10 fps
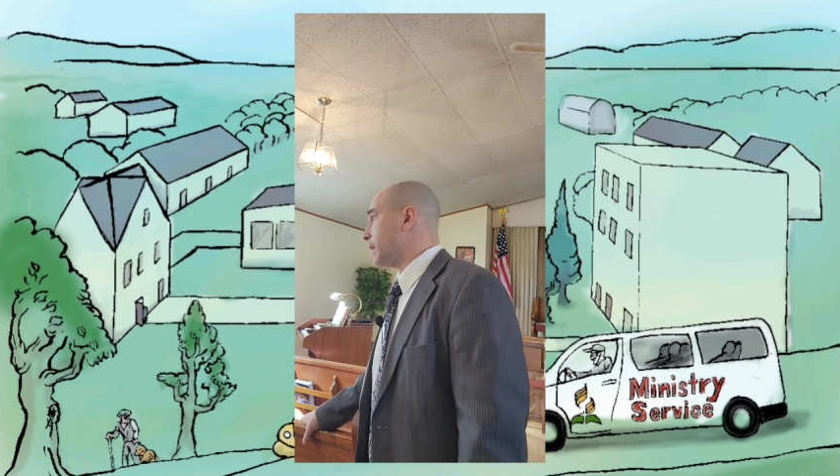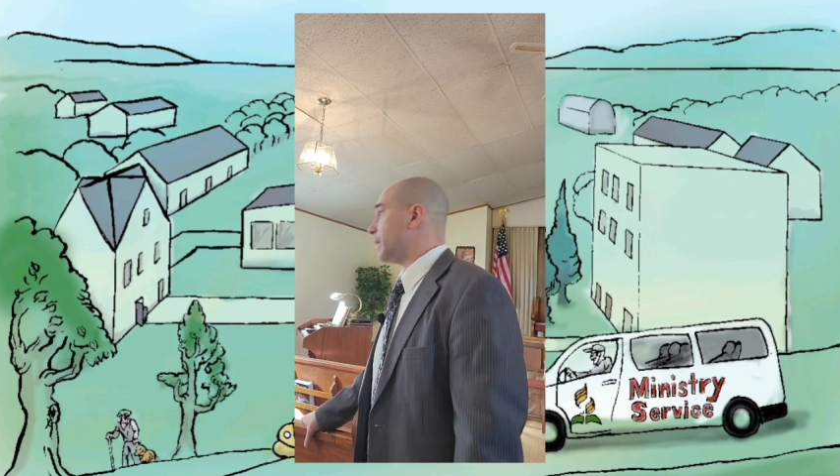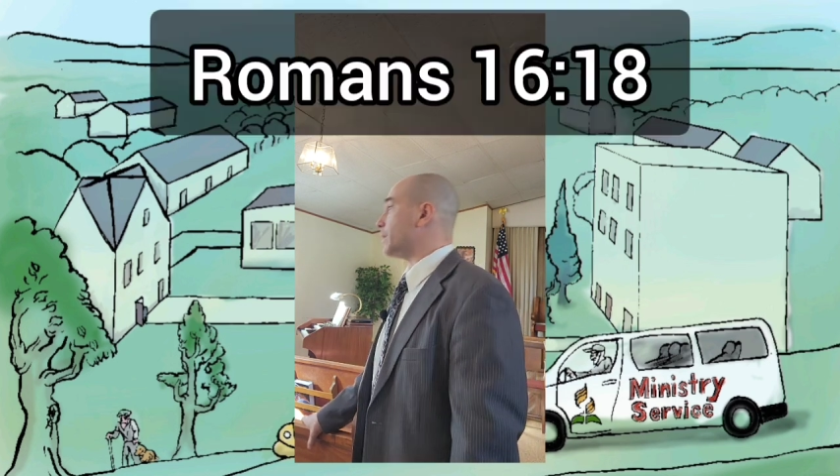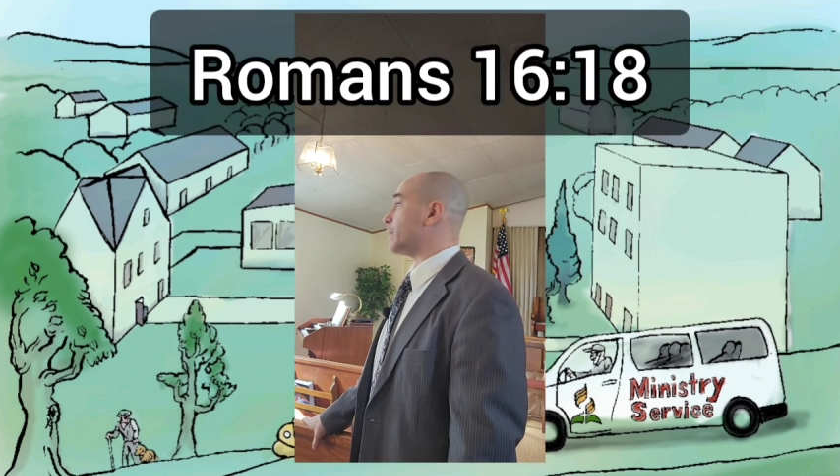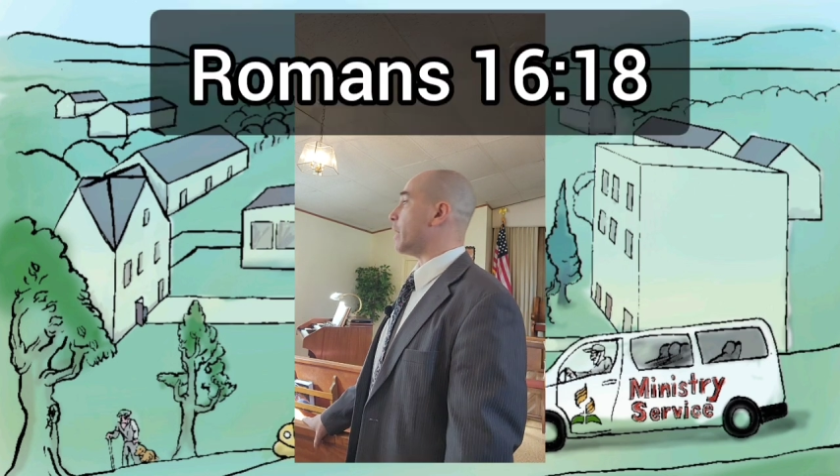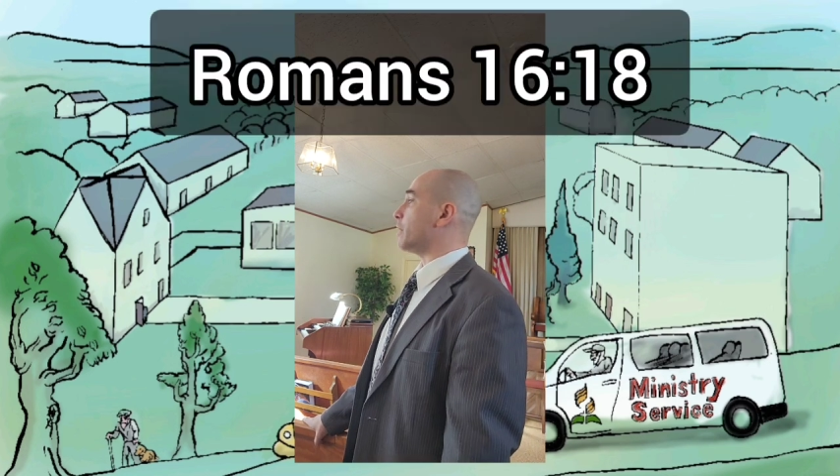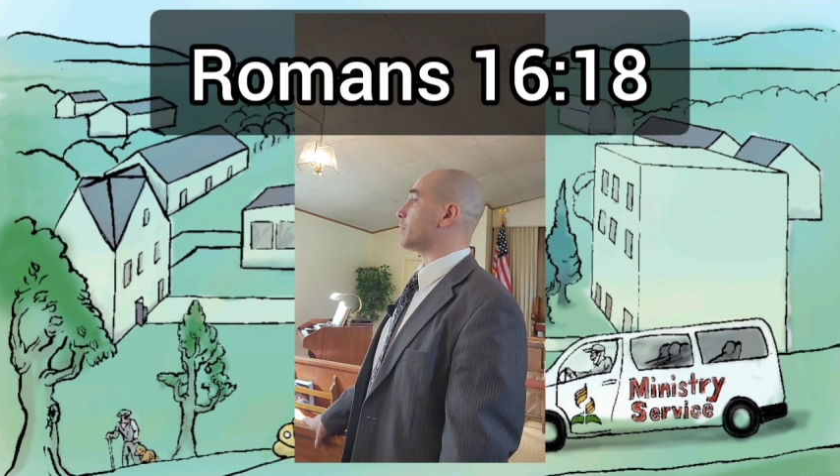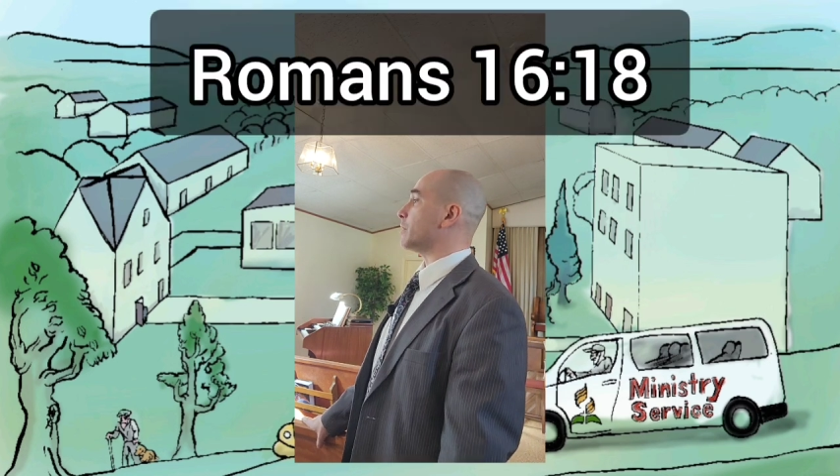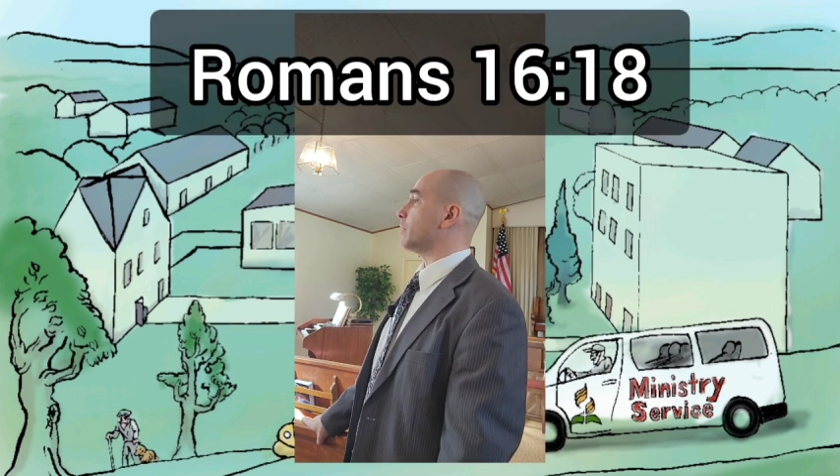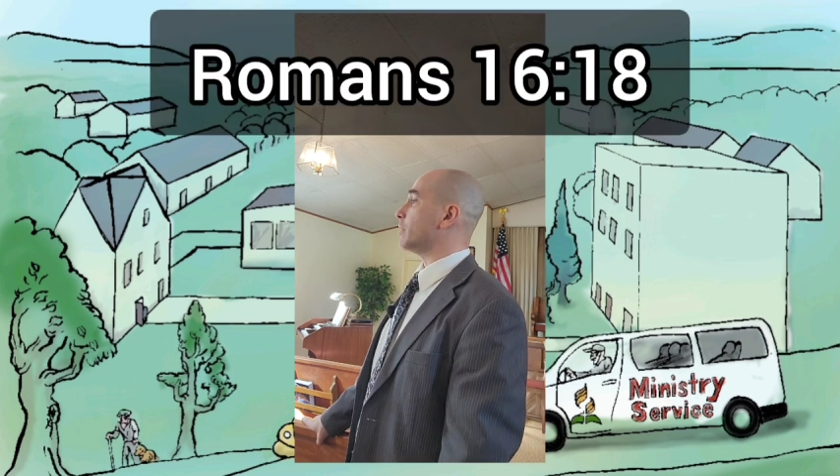he
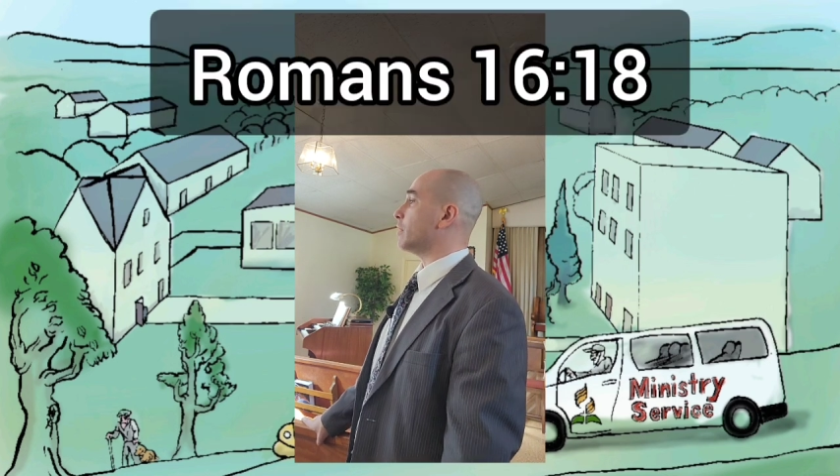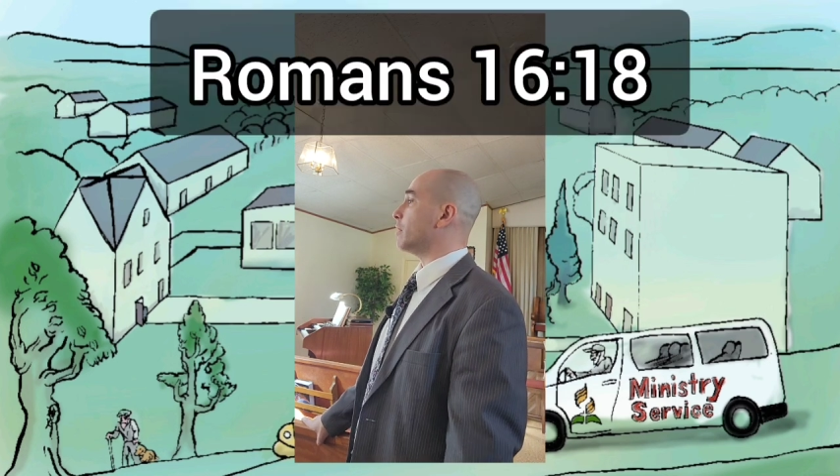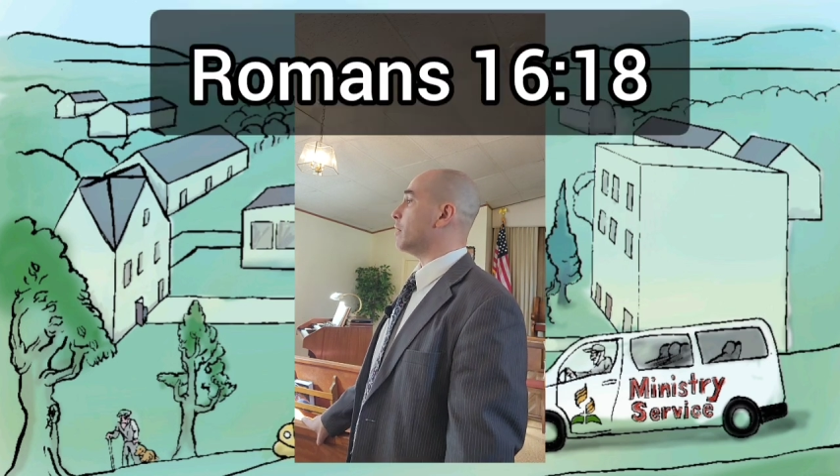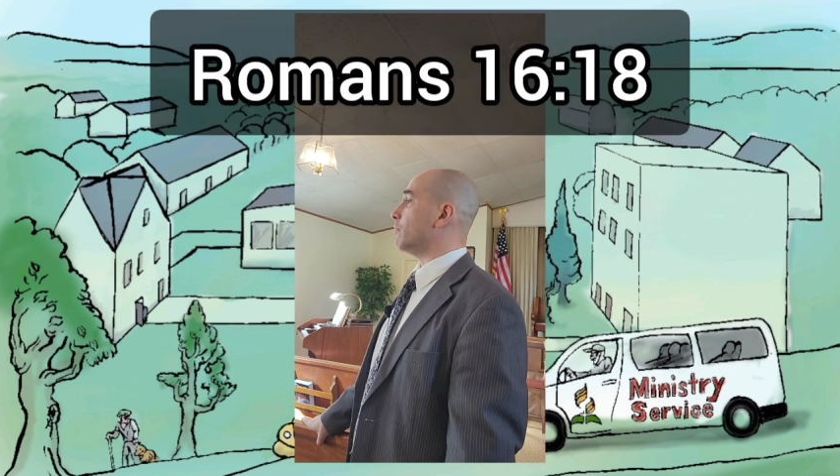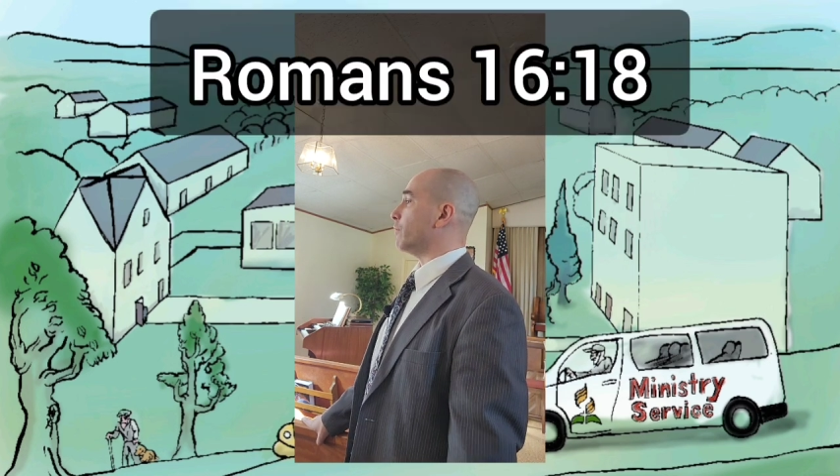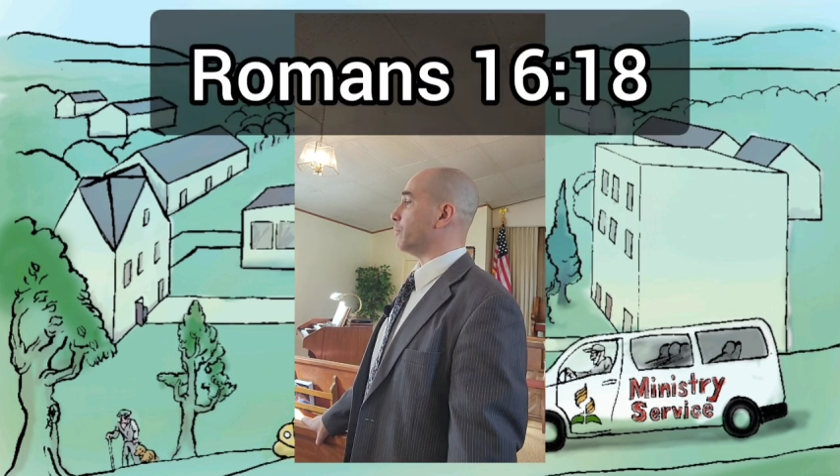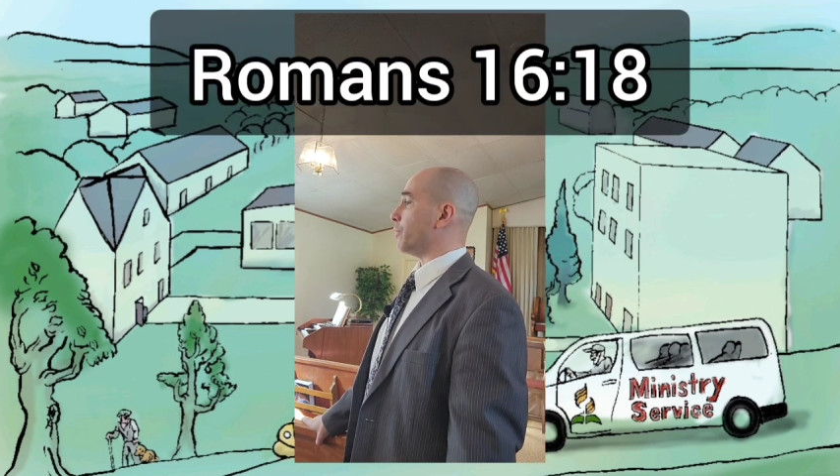says, For